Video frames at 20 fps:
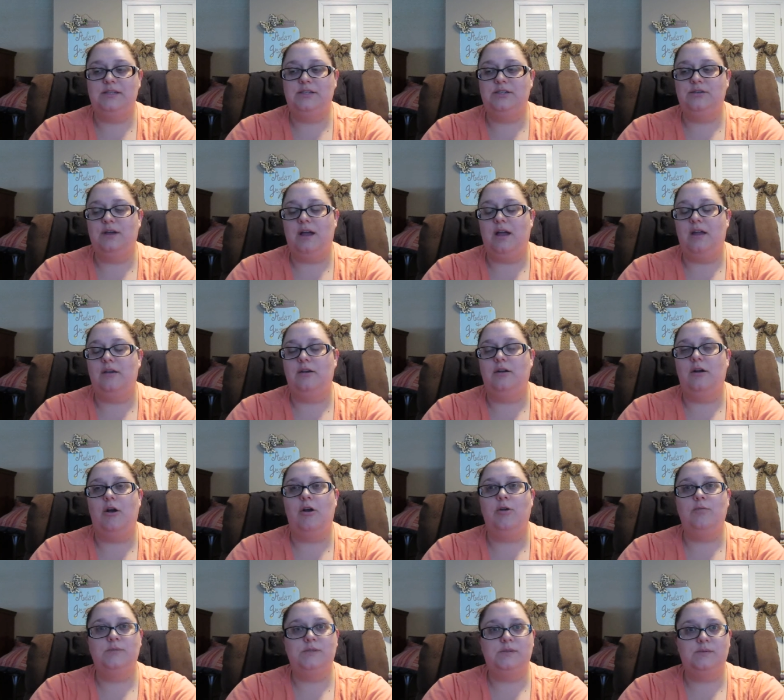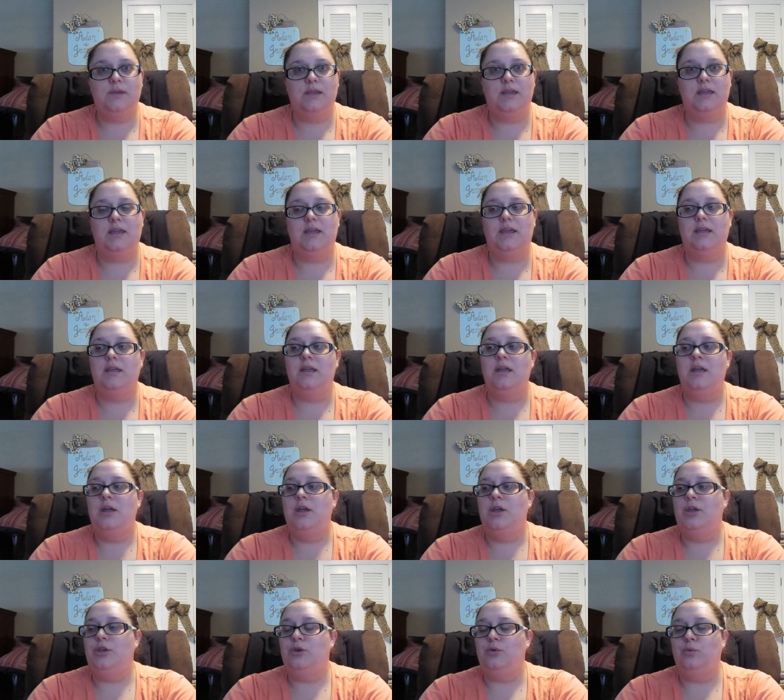you got your arm swinging,
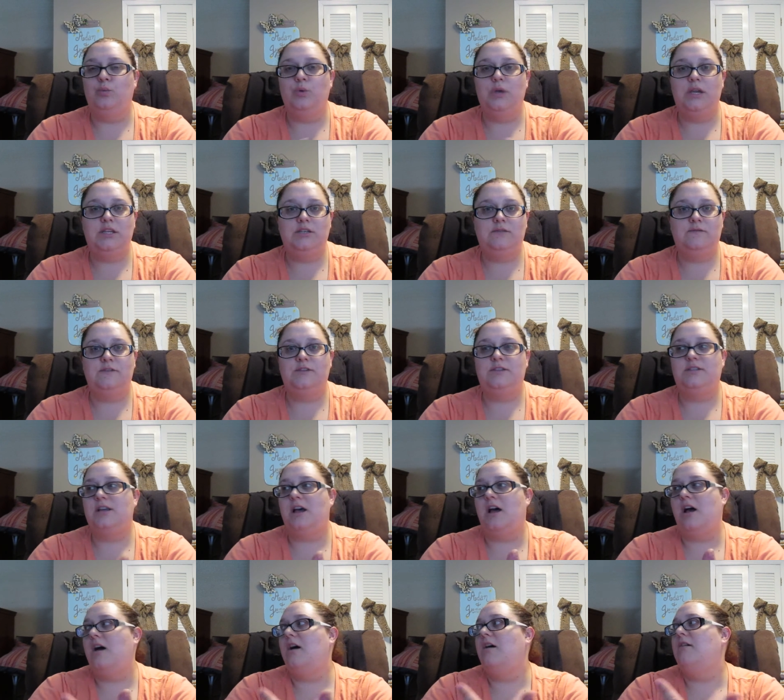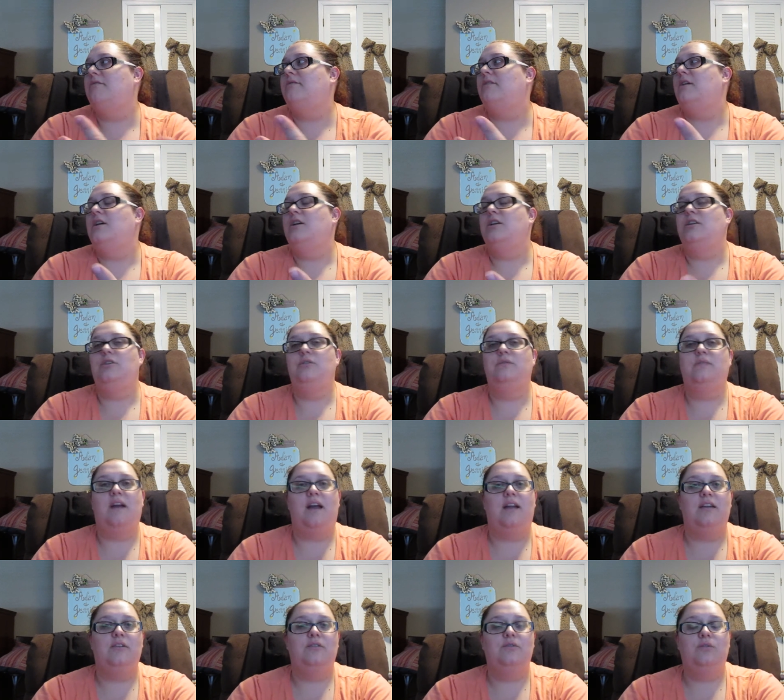you reach for stuff, you've
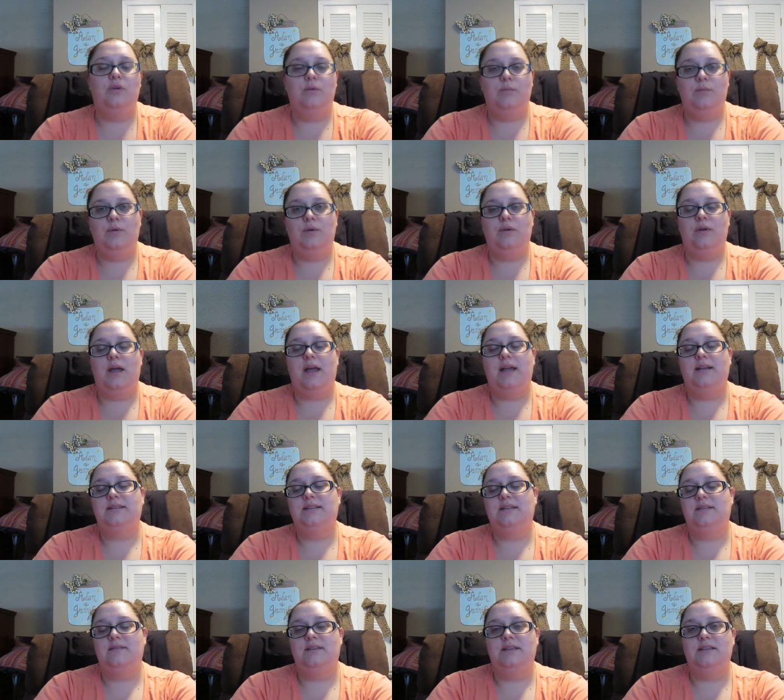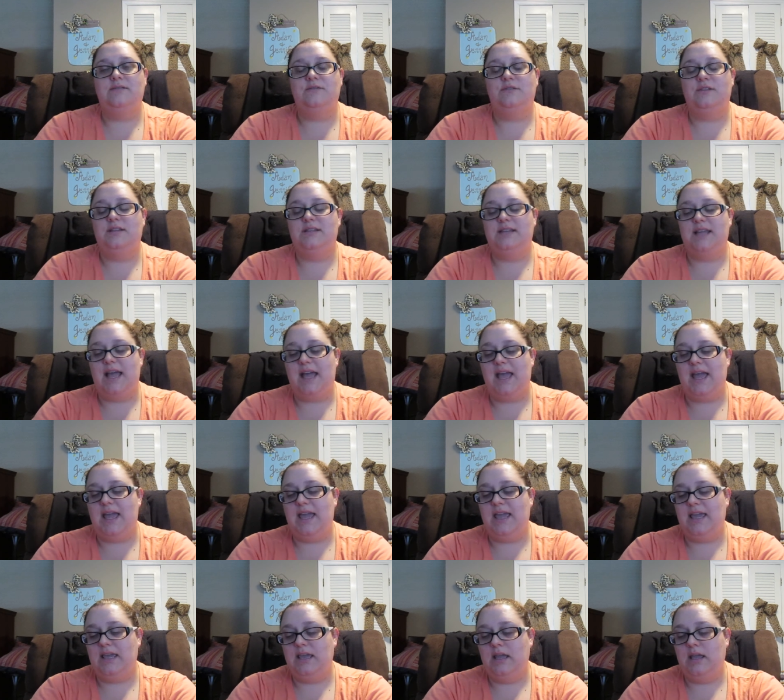got your normal activities for the
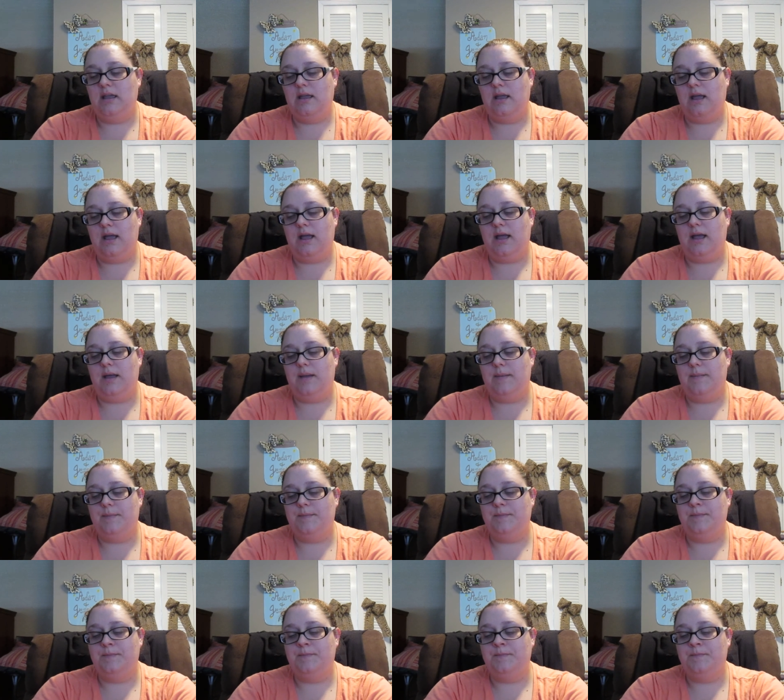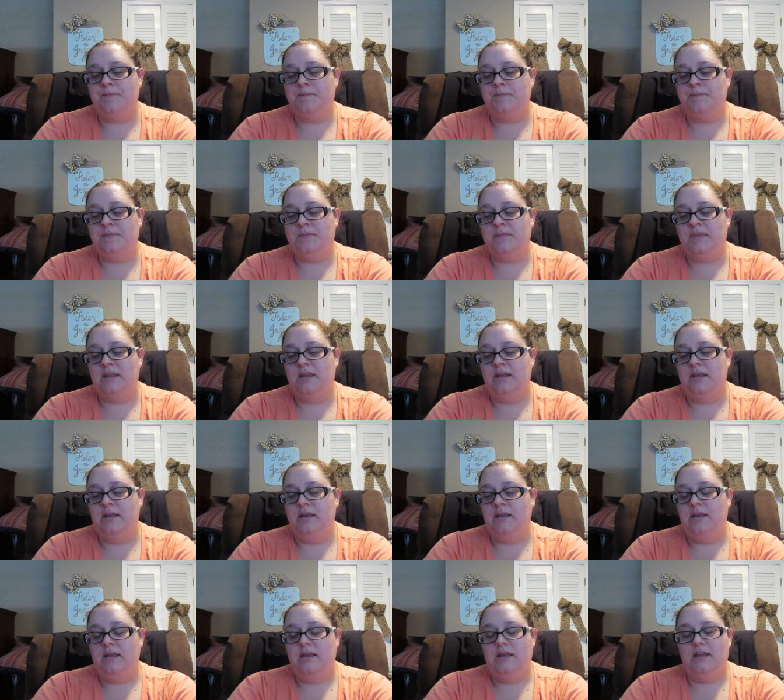day.
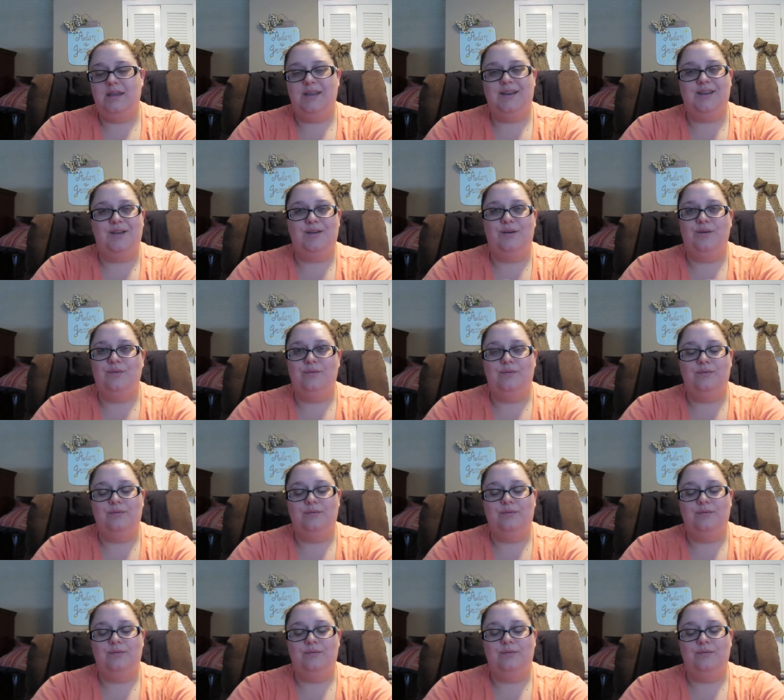You know,